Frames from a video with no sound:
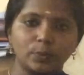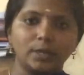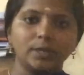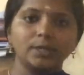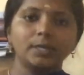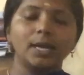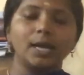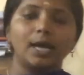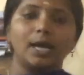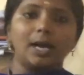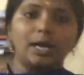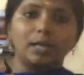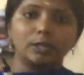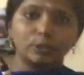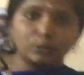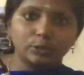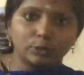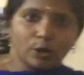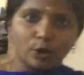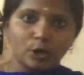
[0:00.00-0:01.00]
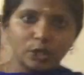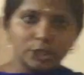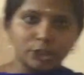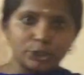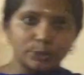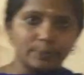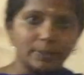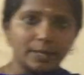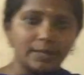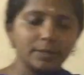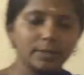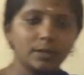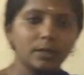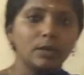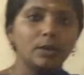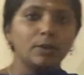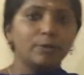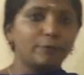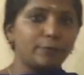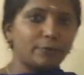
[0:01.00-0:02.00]
an acknowledgement
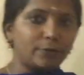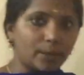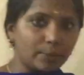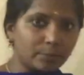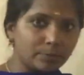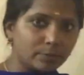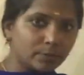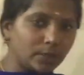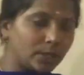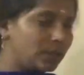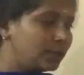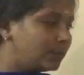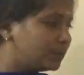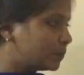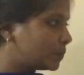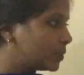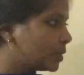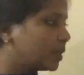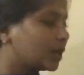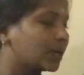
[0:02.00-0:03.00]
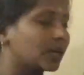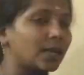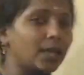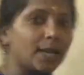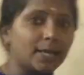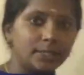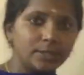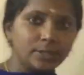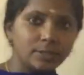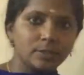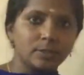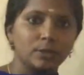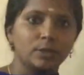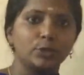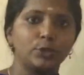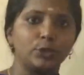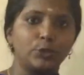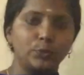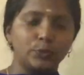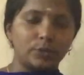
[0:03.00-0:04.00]
from the client
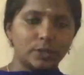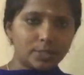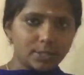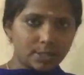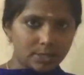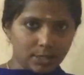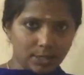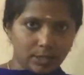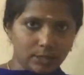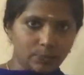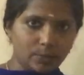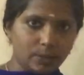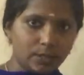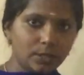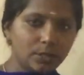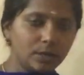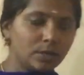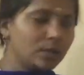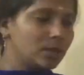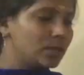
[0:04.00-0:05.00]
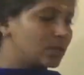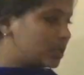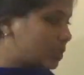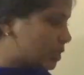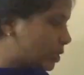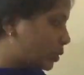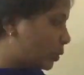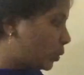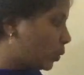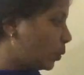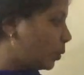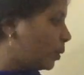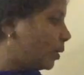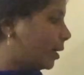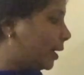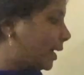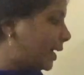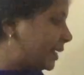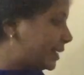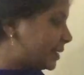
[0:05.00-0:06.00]
to the server, so
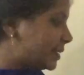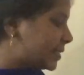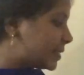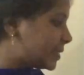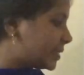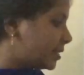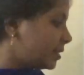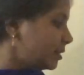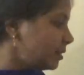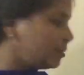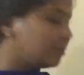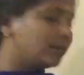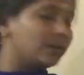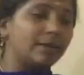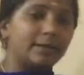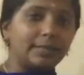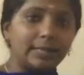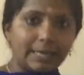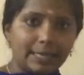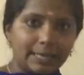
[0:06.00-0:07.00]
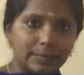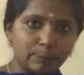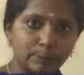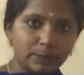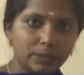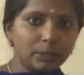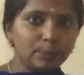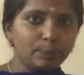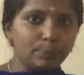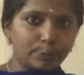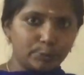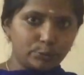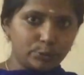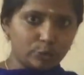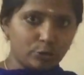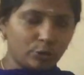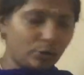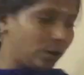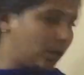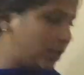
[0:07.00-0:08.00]
it is a reliable
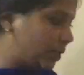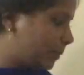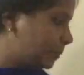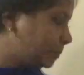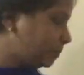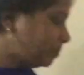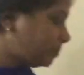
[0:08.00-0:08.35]
protocol.